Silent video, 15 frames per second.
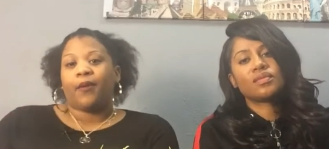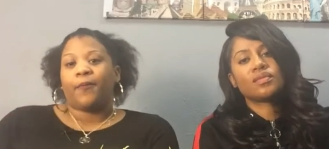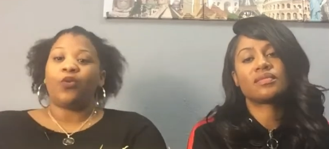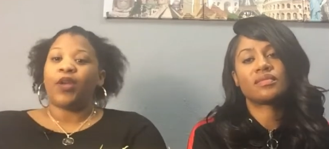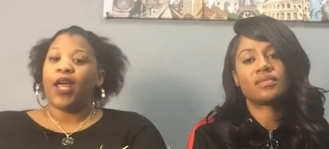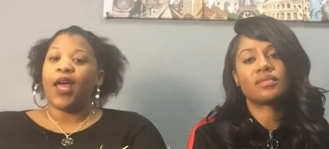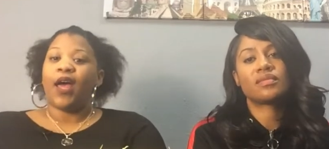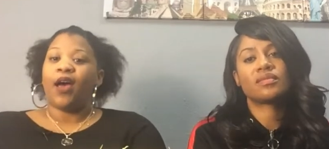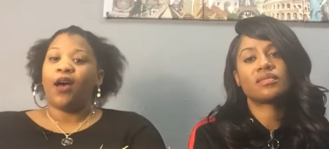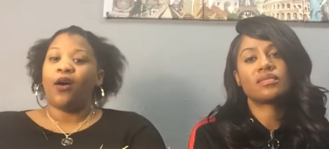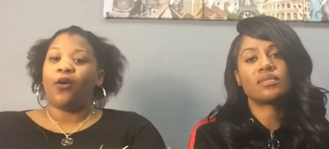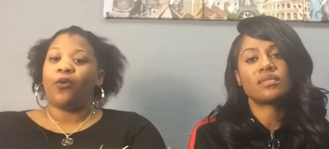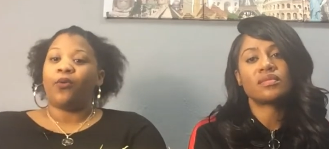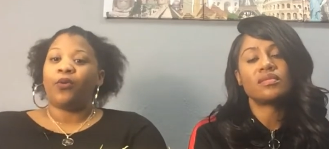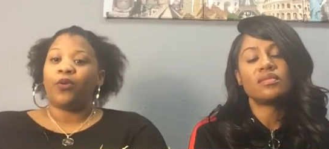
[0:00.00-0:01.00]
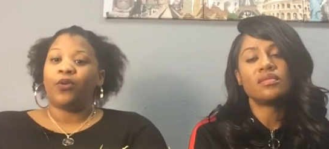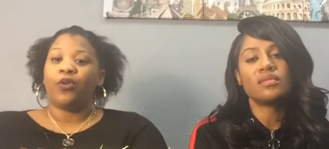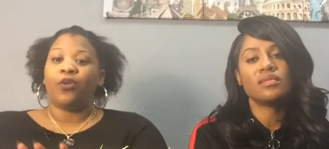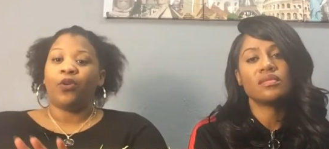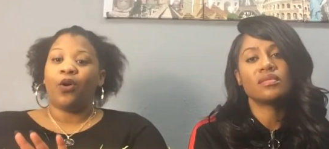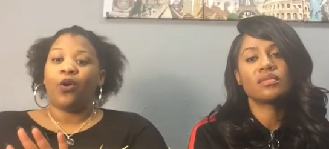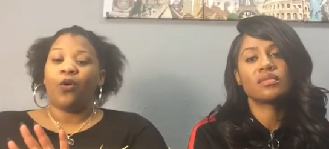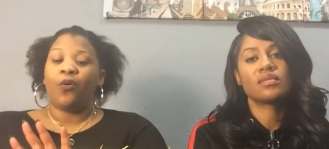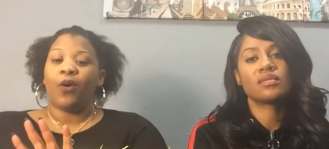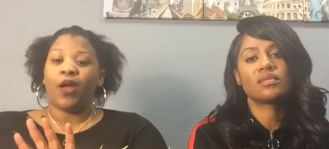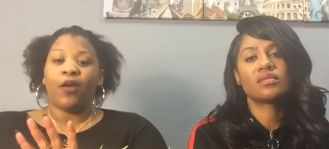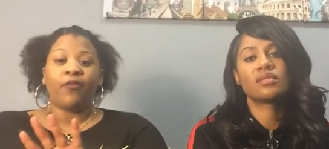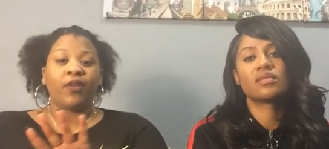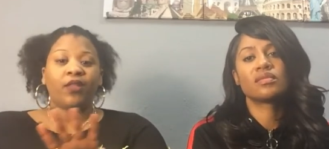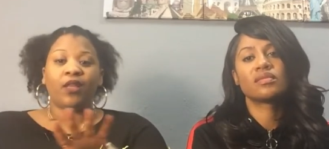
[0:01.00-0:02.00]
Speaker 1: now you know
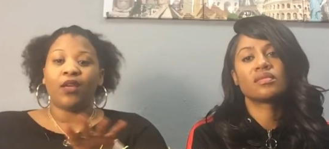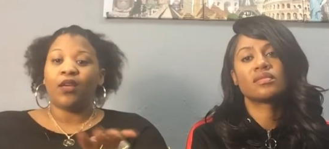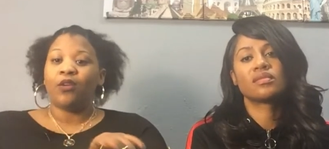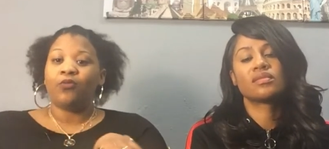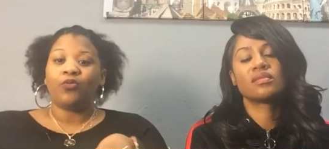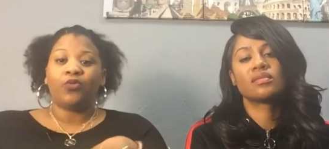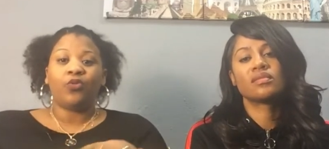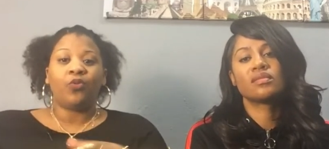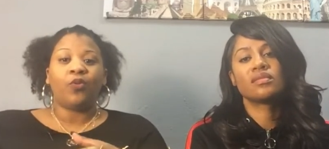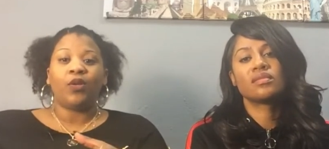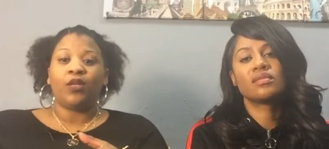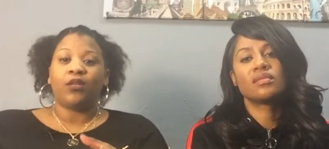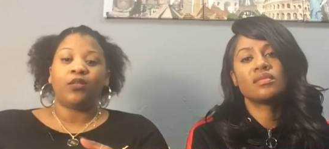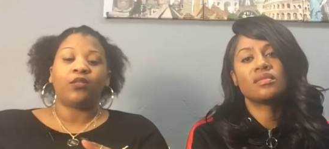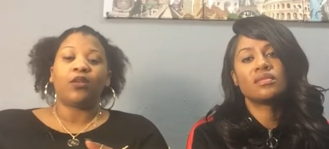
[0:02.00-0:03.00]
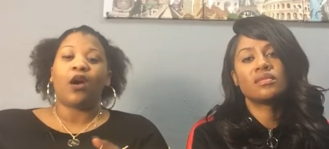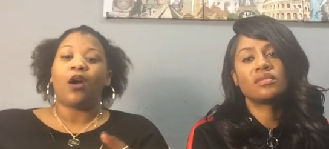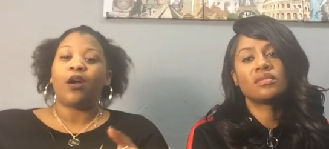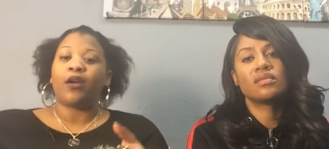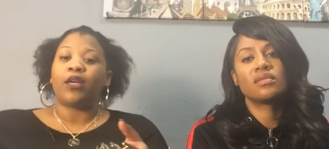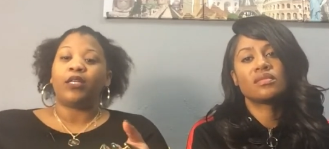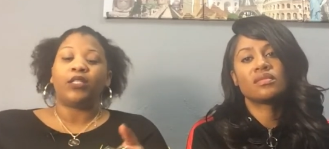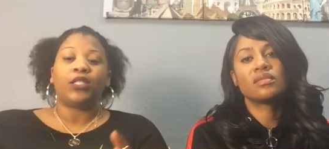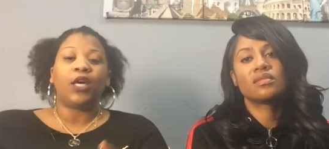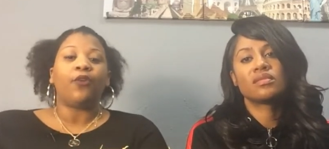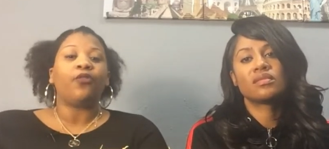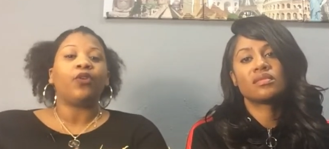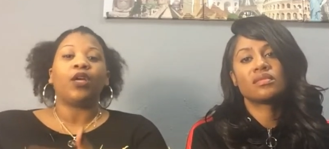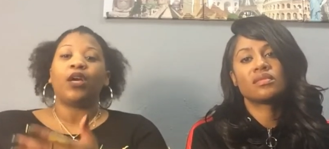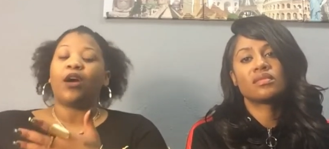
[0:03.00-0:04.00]
everything he was doing in the dark is
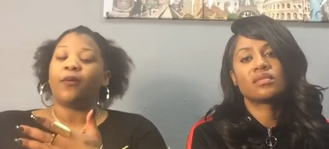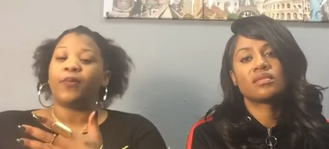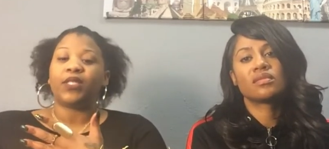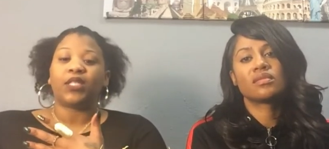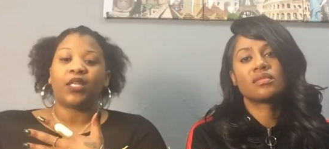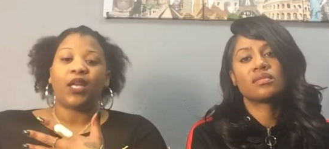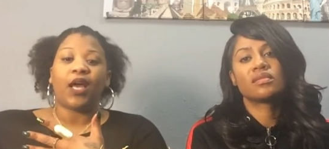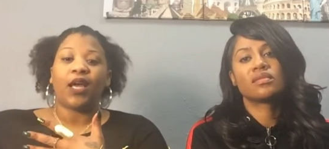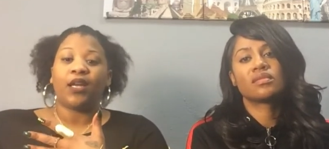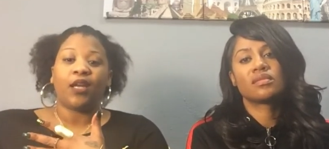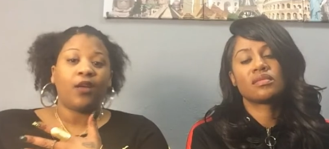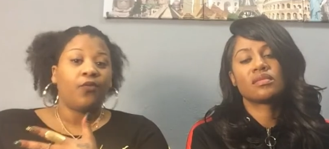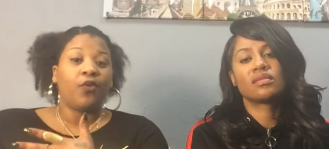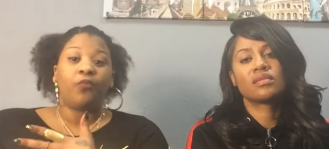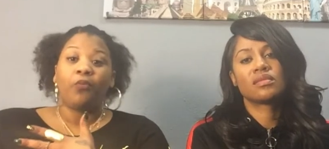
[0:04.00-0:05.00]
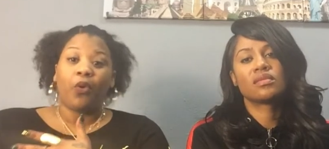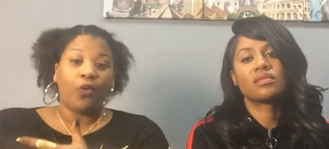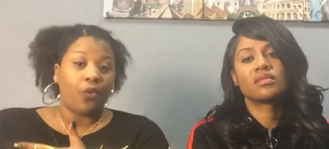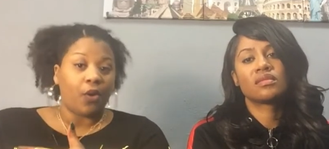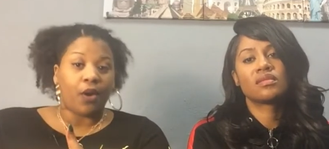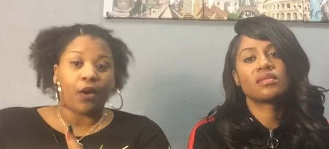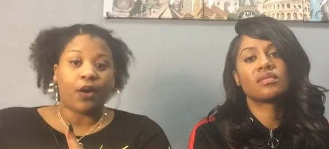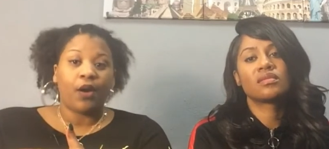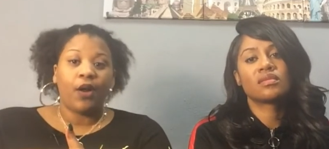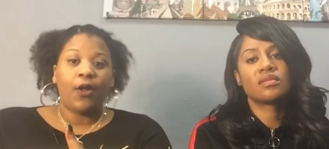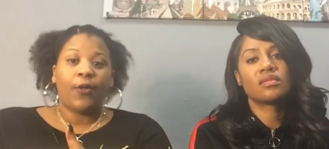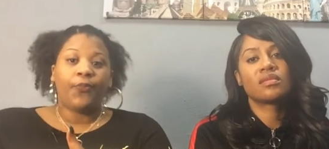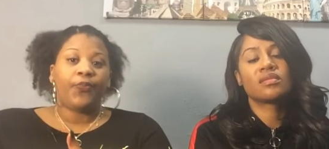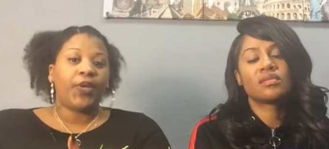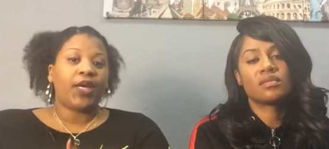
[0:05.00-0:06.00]
definitely coming to light even more
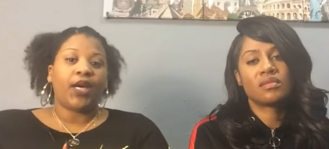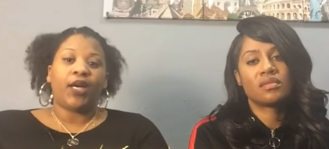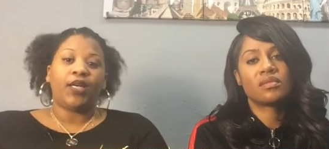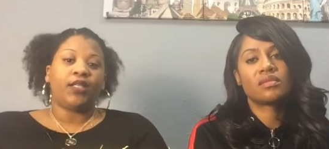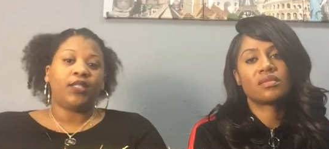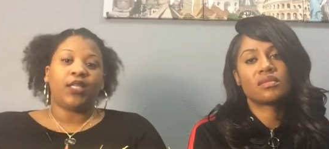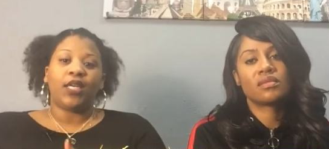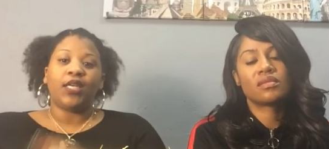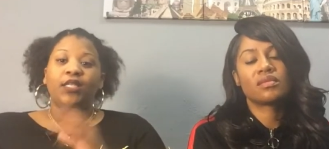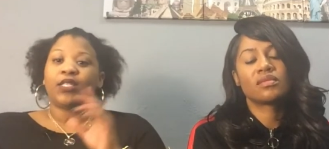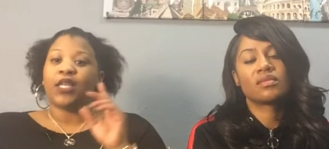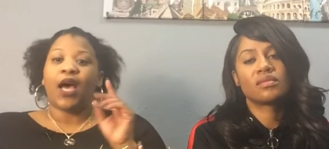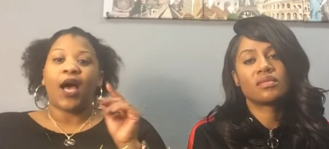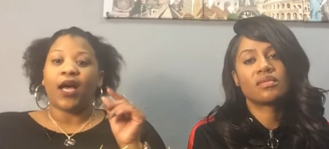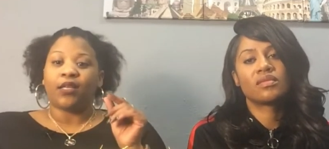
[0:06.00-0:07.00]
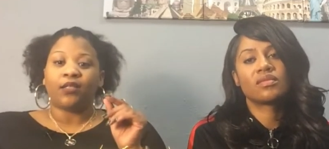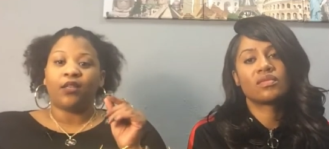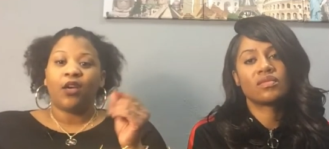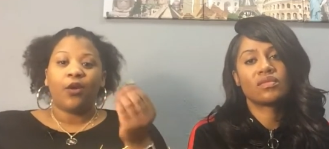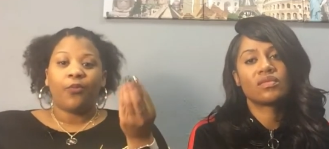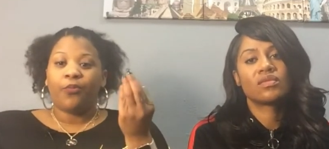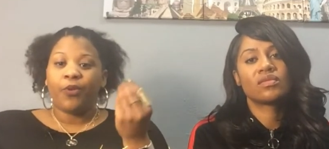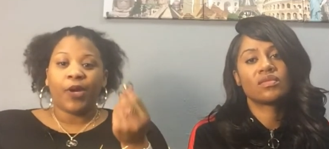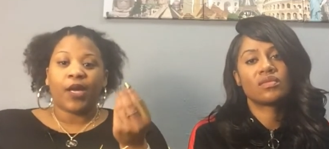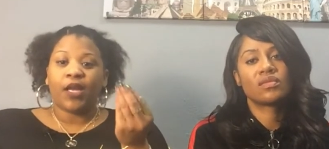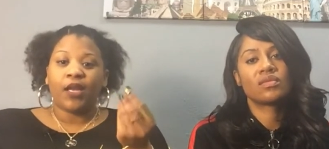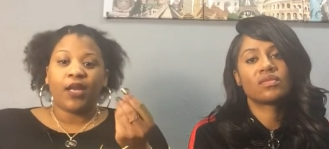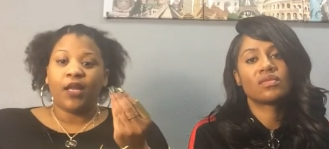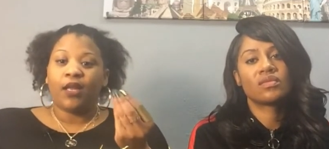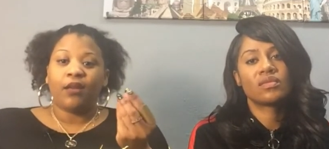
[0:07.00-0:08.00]
because he's not
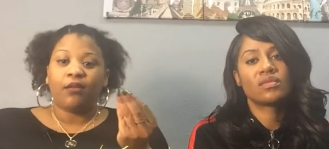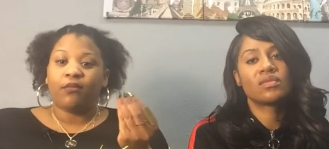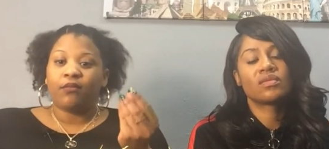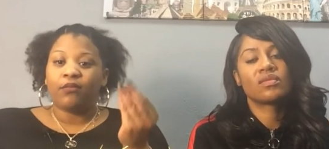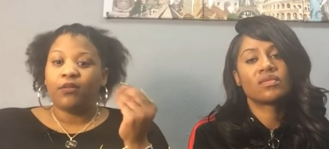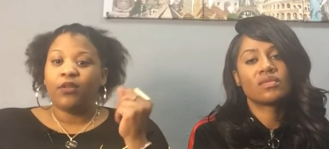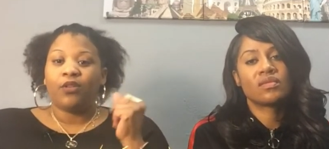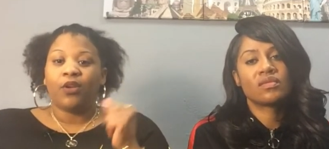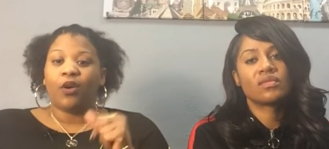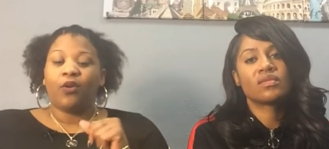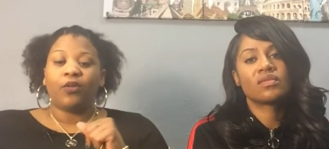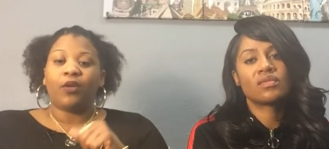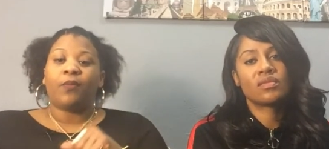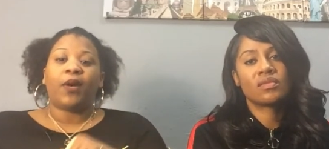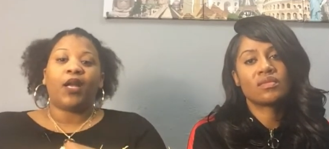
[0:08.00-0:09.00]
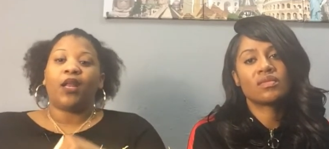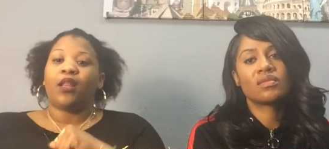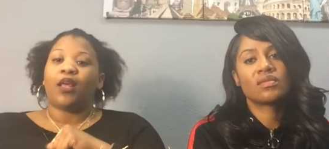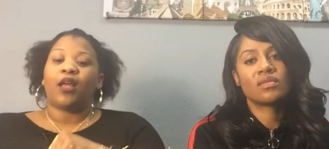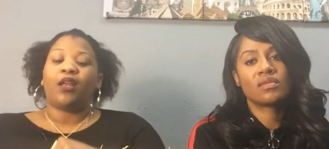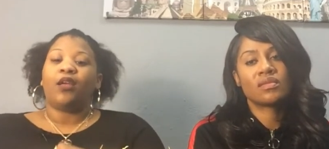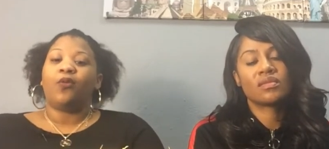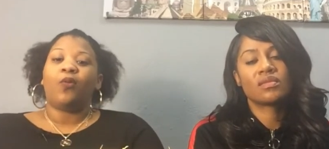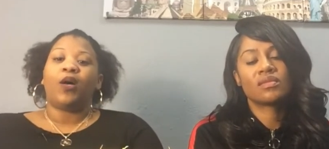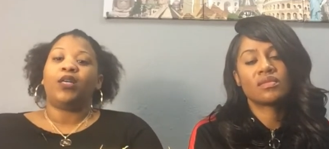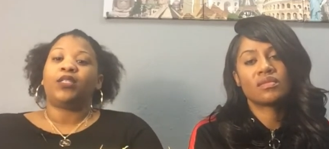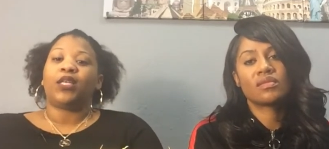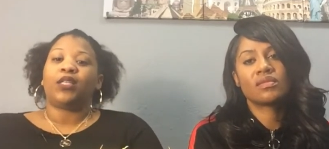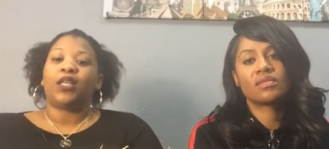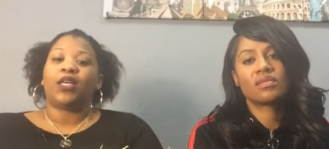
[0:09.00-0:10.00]
bringing in, you know, the money that he
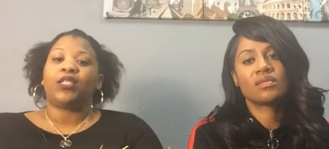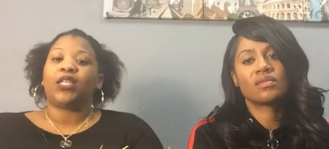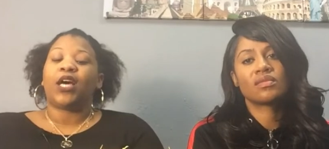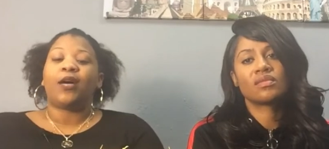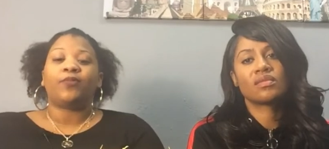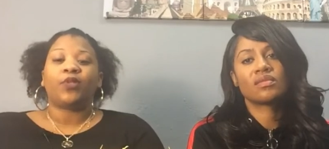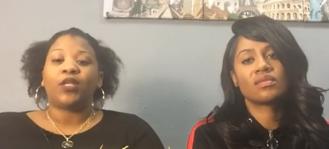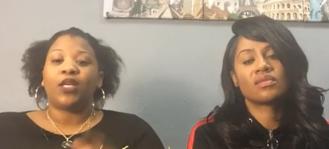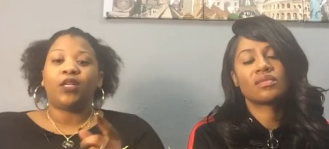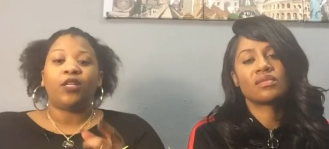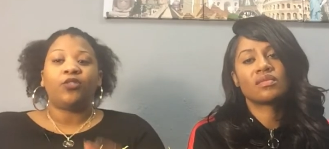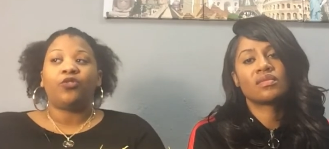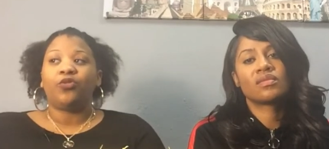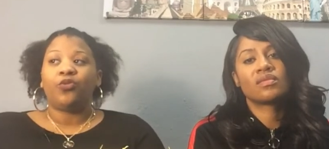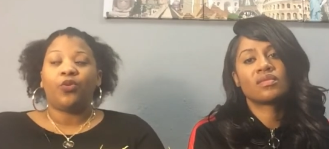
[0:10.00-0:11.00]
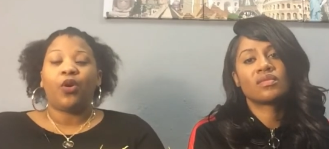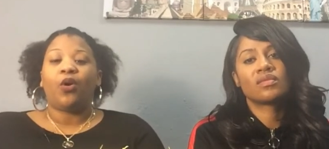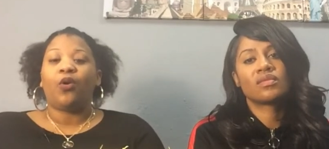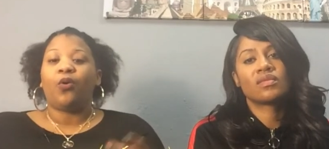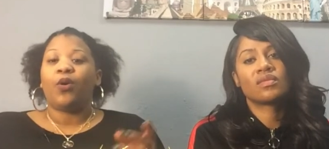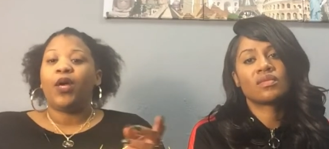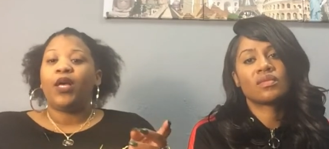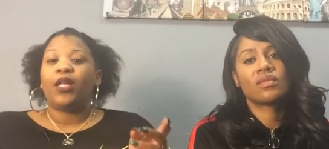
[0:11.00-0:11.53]
was at that time. So that lets you know